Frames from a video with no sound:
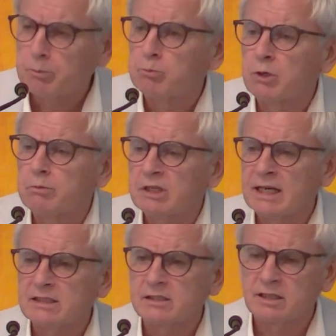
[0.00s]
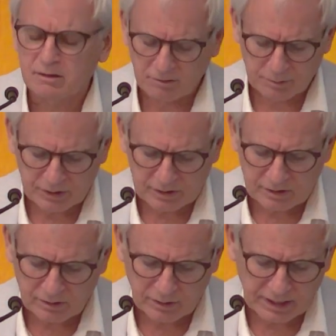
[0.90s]
Perplexed governments
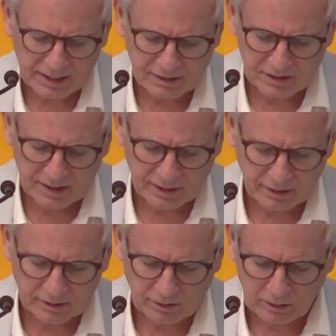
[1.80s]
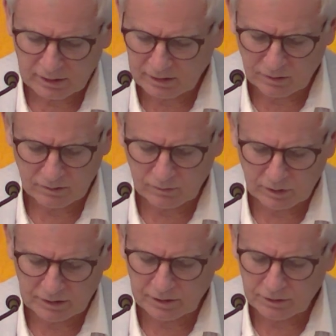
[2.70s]
on each end are uncertain
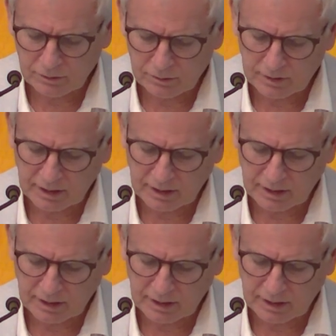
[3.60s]
what to do,